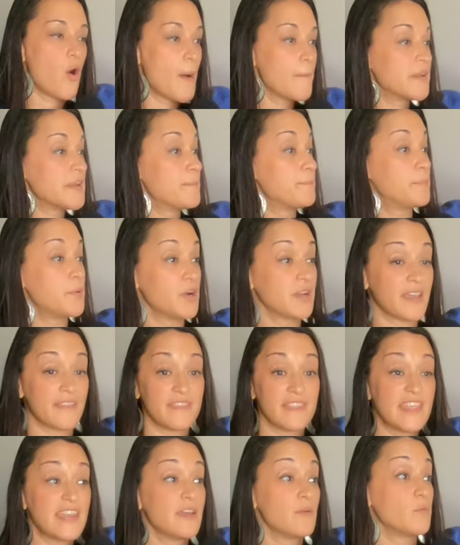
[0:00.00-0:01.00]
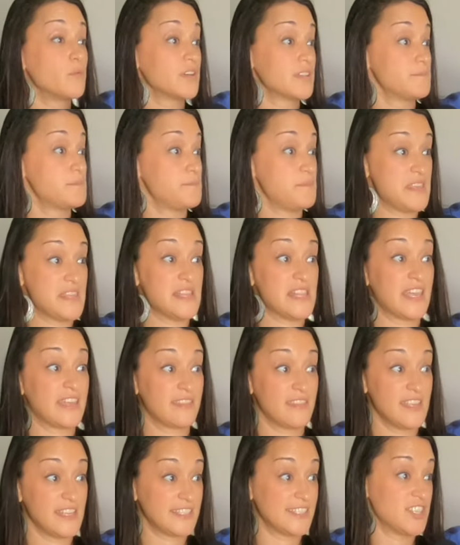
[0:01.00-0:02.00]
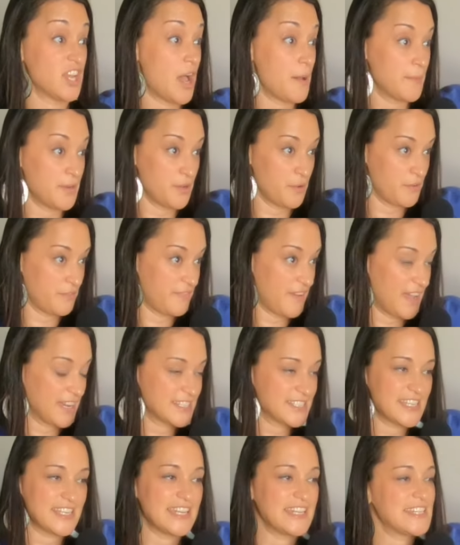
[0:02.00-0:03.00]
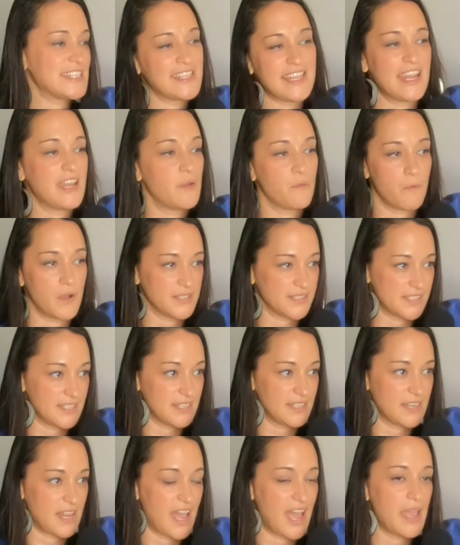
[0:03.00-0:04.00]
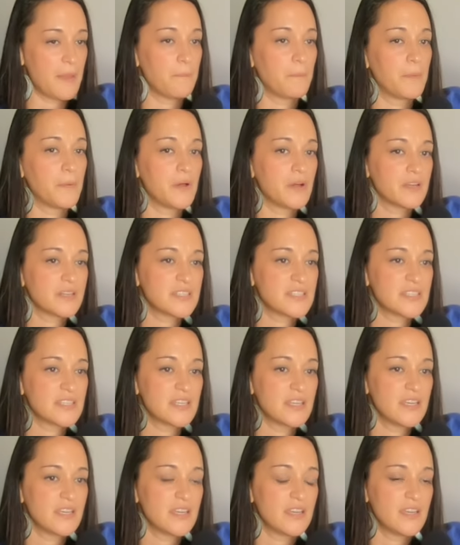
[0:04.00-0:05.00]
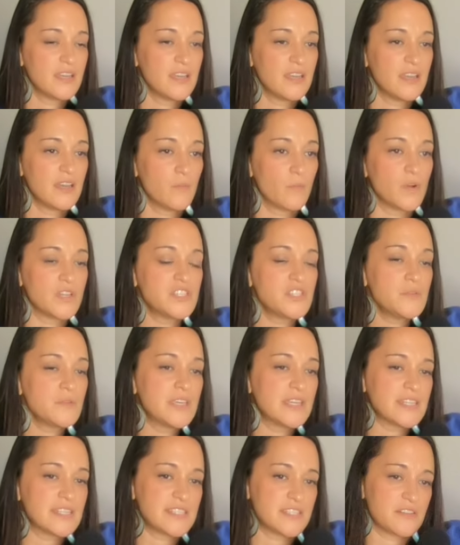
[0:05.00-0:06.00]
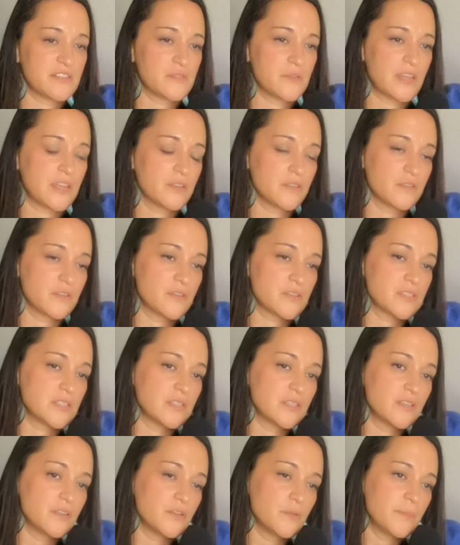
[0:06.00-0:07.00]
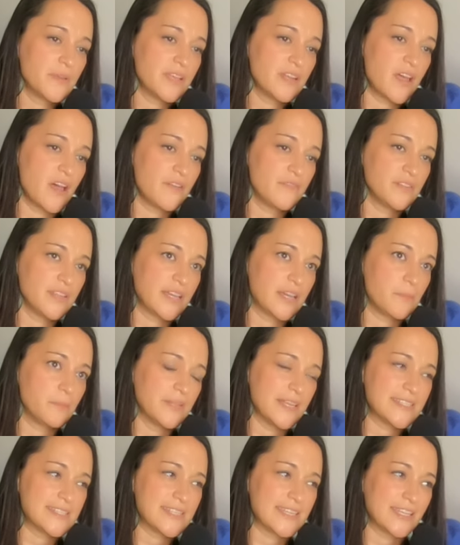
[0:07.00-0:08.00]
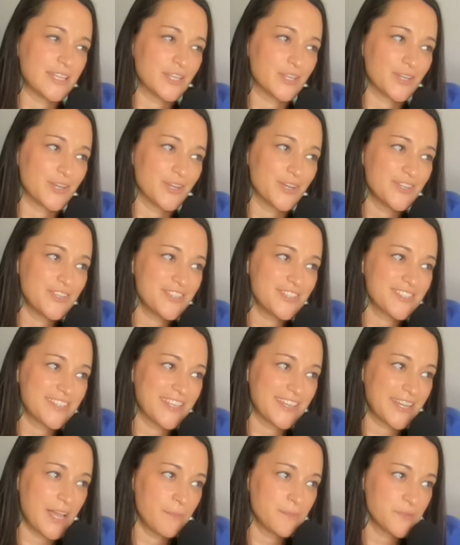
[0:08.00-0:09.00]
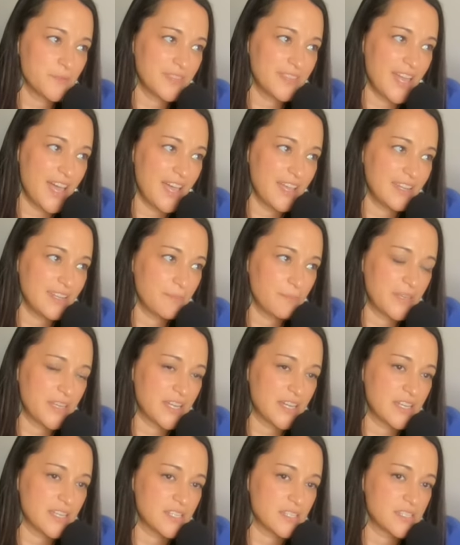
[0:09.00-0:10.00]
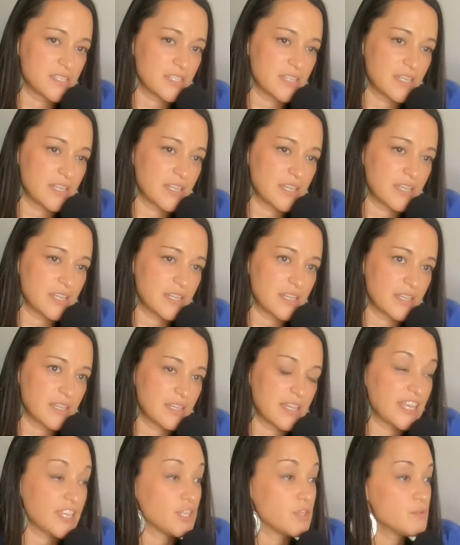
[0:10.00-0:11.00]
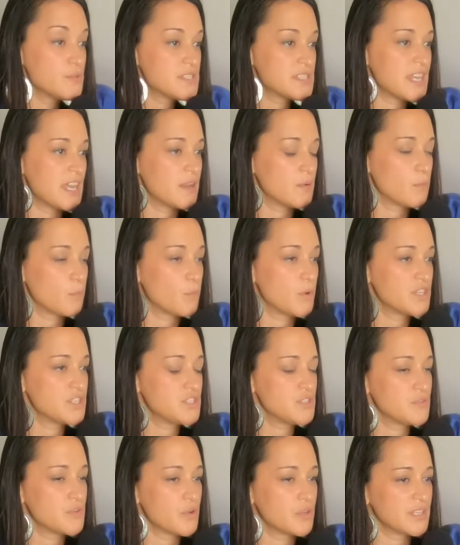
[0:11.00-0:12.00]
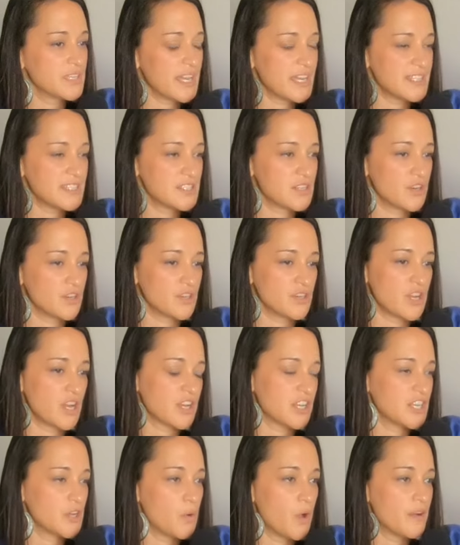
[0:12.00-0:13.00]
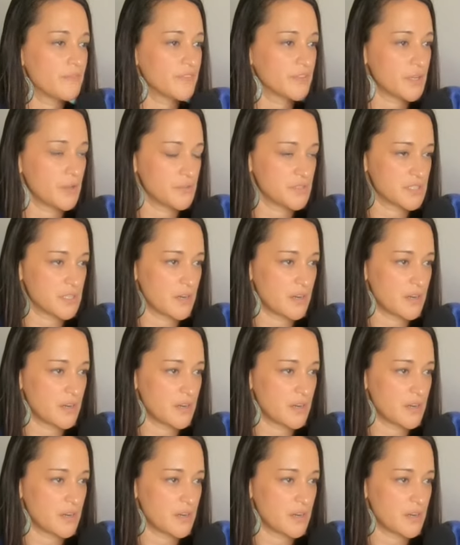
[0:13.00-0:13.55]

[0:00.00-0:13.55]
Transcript: I'm going to book and then it will be like this domino right, effect, and and it wasn't. No, no. I booked. Once you get a series regular, there's a little bit of like a blessing and a curse that comes with that because like you said, once you go to guest star, you're not going to go out for co-star